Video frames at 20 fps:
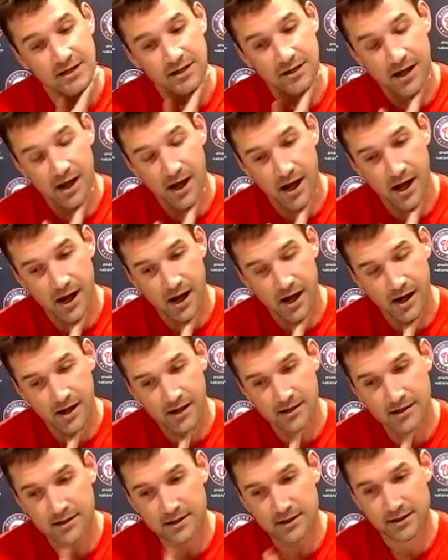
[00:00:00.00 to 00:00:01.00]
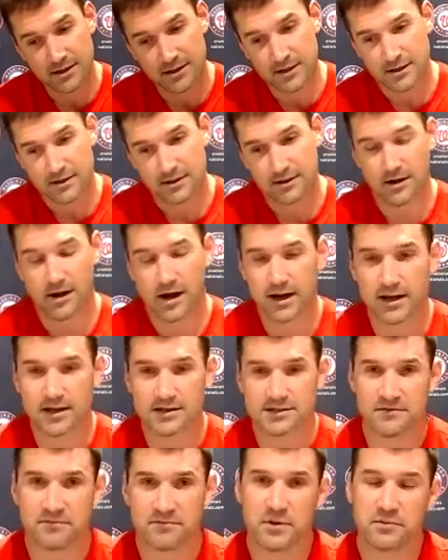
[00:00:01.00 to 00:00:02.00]
you know, I
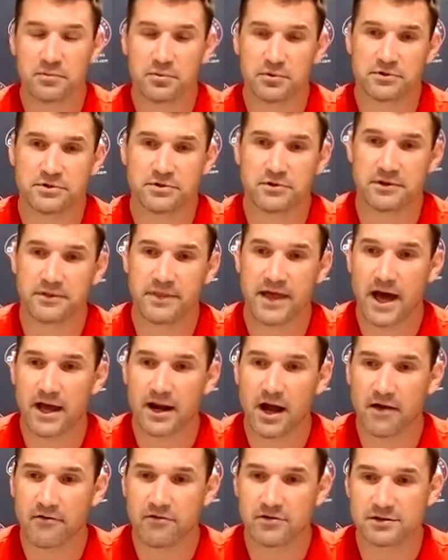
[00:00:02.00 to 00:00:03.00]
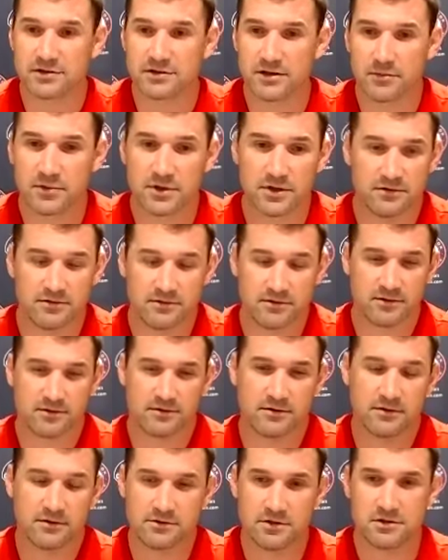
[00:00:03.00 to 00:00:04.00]
guess if people are doing that, obviously, I mean
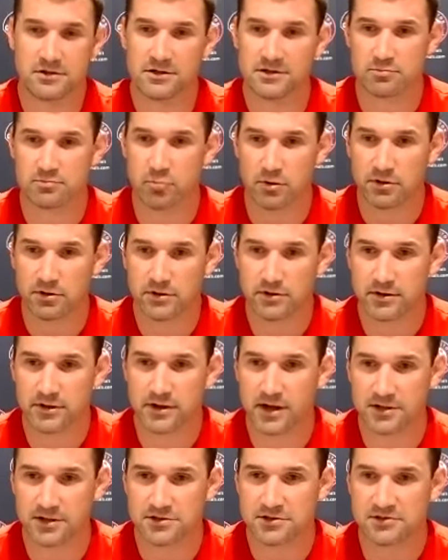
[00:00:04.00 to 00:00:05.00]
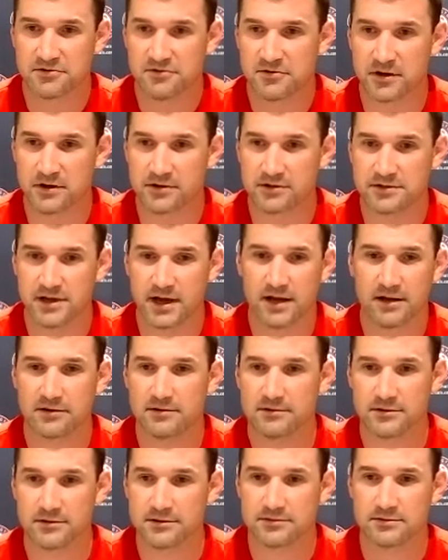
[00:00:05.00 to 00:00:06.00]
couldn't you just blur the catcher's fingers
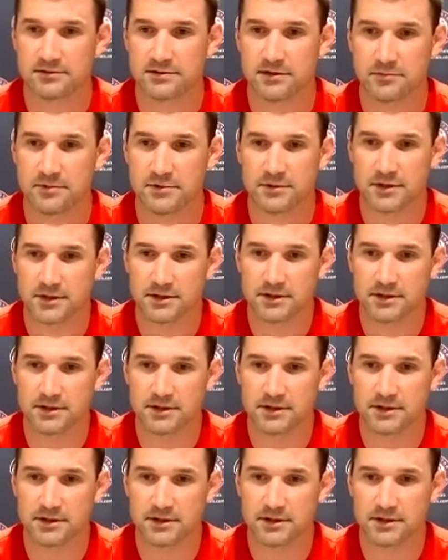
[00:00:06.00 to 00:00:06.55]
out or something like